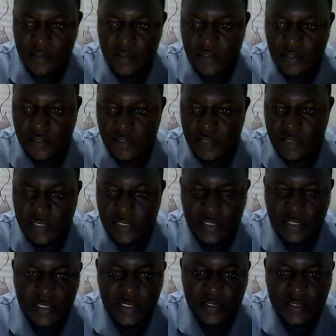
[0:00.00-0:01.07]
Shouldn't
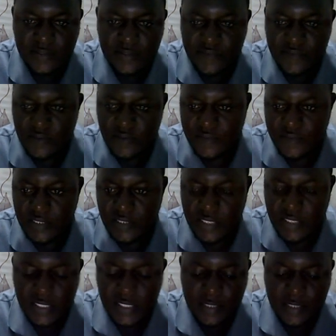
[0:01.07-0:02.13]
get involved in
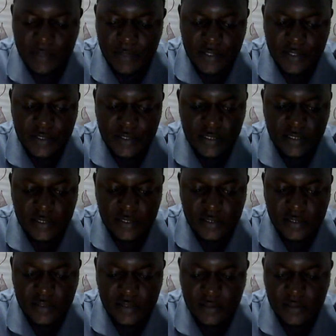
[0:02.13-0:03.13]
early marriages.